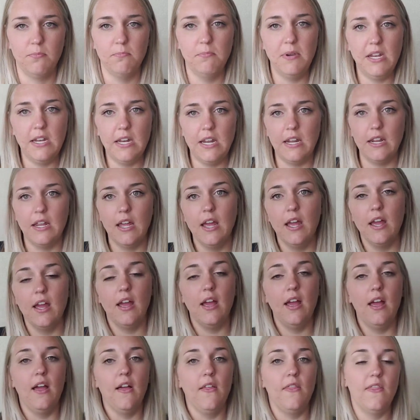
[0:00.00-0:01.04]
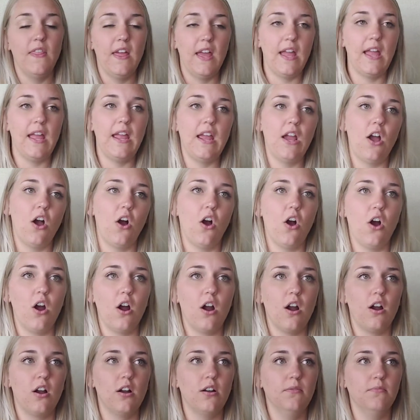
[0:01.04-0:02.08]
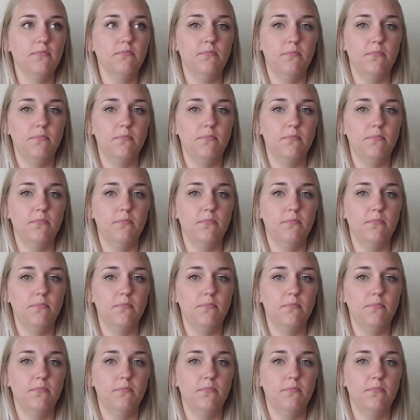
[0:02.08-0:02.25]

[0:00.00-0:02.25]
meaning they are